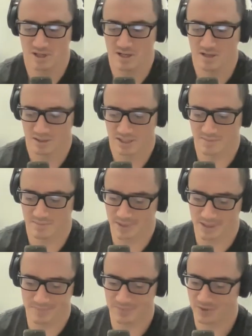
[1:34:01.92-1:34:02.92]
right. Yeah.
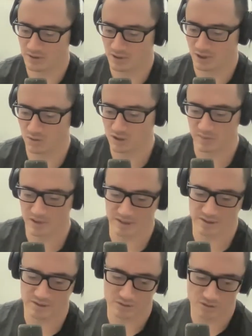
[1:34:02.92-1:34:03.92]
But
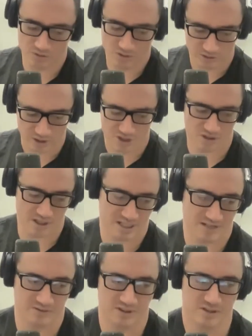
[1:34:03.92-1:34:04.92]
ultimately you've got the choice,
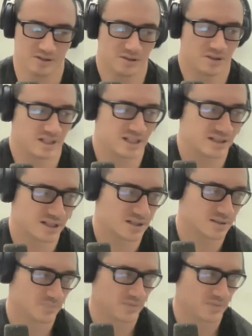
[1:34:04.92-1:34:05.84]
haven't you? You can either